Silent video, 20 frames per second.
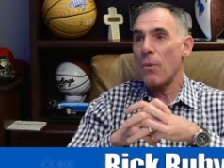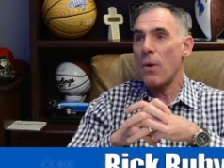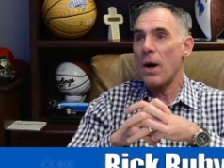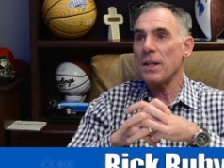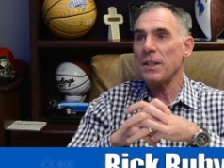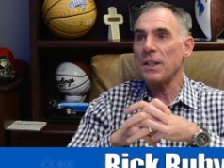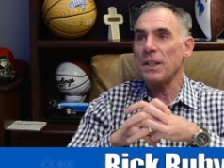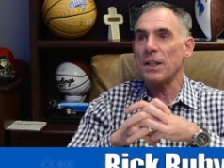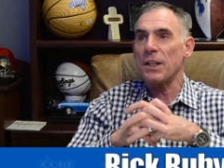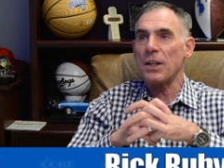
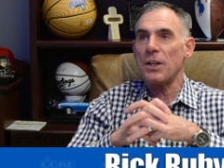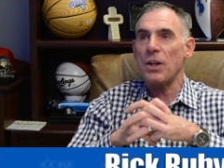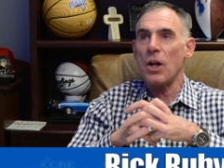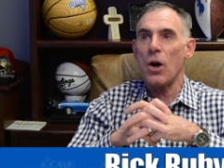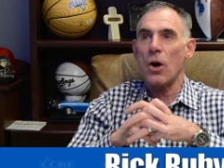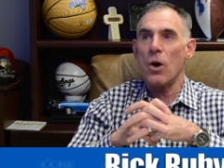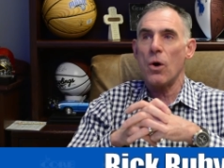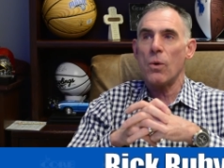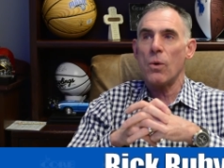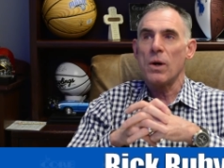want you to
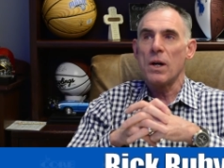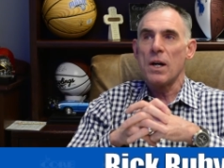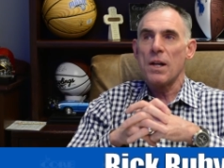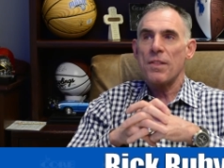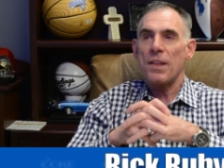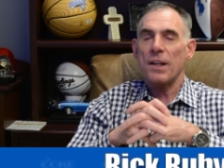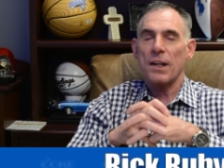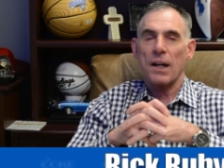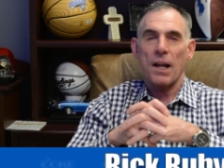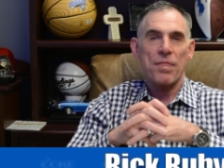know
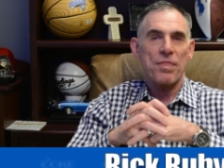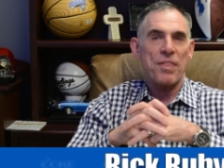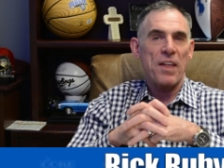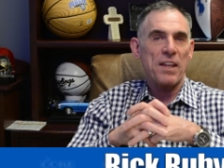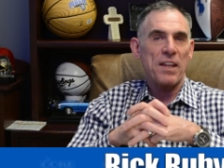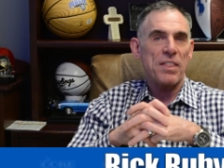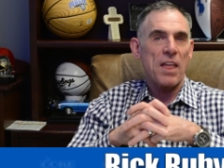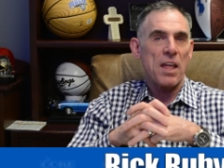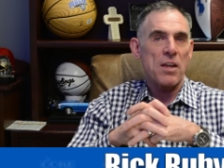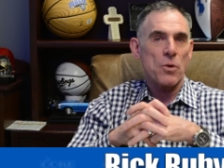that I
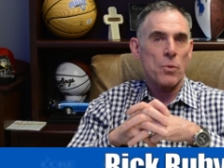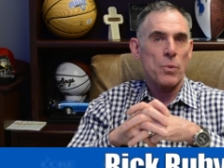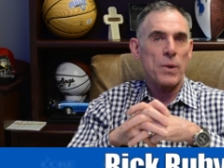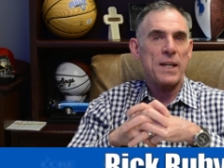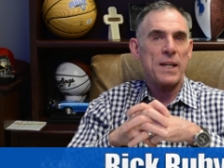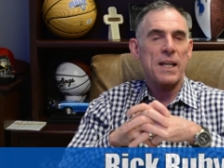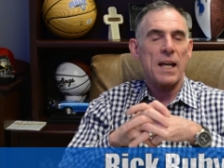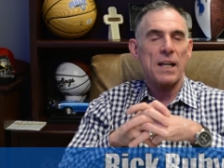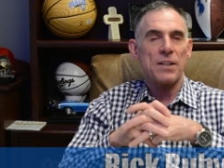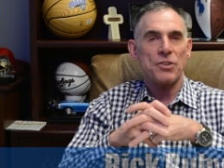think that your
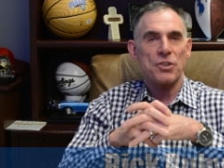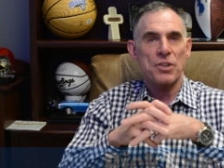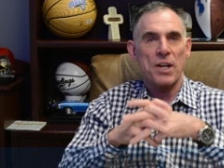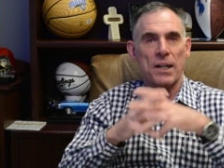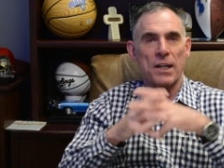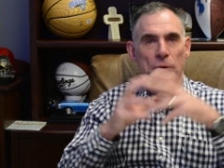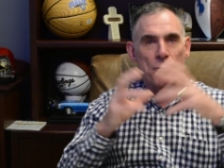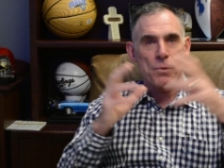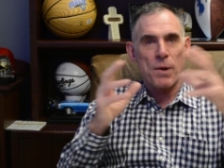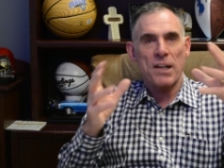weekends you
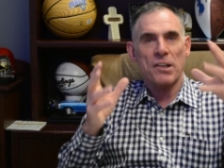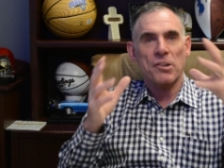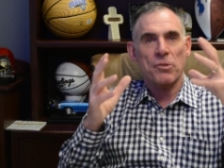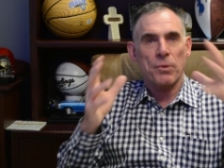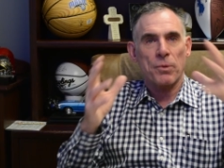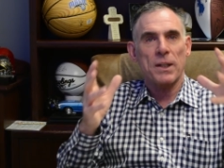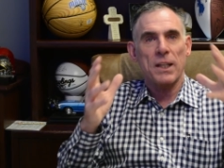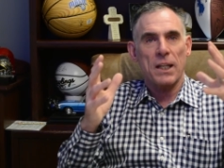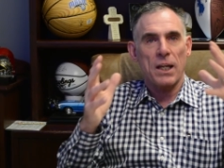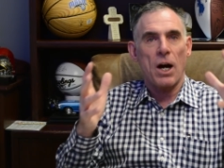got to rest
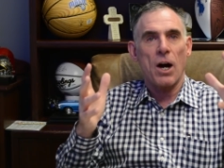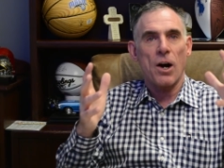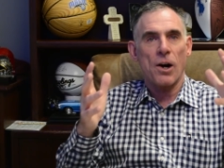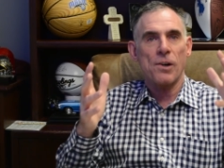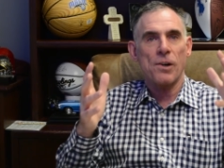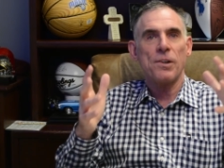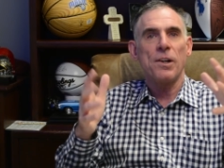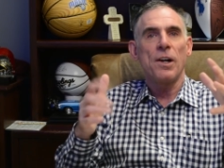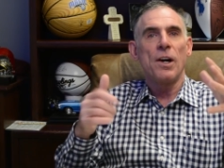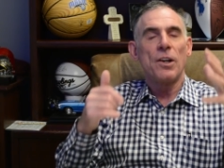really
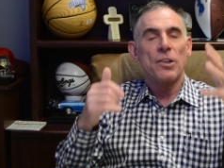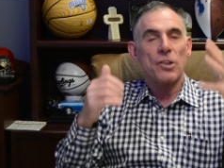hard